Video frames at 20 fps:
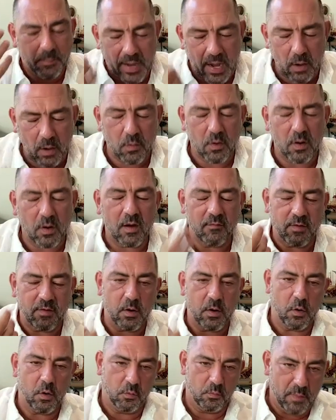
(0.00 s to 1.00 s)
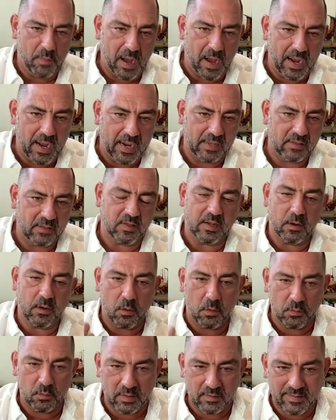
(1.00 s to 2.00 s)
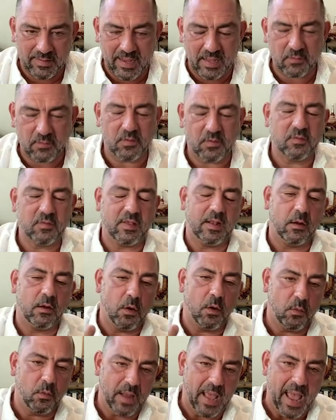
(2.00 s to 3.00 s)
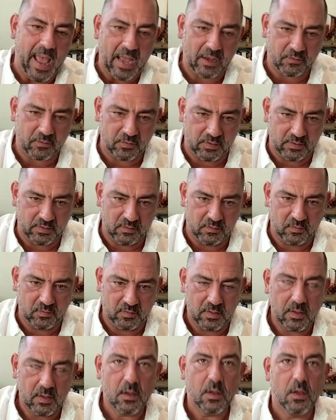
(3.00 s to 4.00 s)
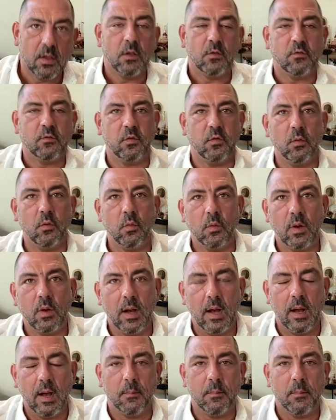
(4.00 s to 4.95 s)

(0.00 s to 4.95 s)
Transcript: power of our own minds and our own intentions and our own actions to